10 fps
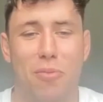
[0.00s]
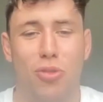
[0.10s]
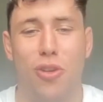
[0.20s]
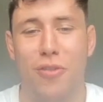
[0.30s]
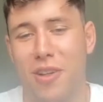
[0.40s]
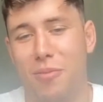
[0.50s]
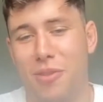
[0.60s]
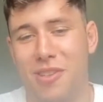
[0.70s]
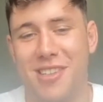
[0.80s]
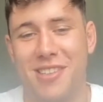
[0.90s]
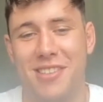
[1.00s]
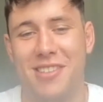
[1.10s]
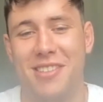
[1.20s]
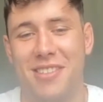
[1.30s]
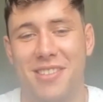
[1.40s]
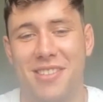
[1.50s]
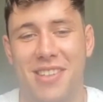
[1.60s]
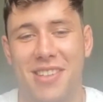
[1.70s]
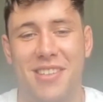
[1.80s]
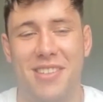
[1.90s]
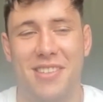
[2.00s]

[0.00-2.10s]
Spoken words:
Demos coffee, 100%. Yeah.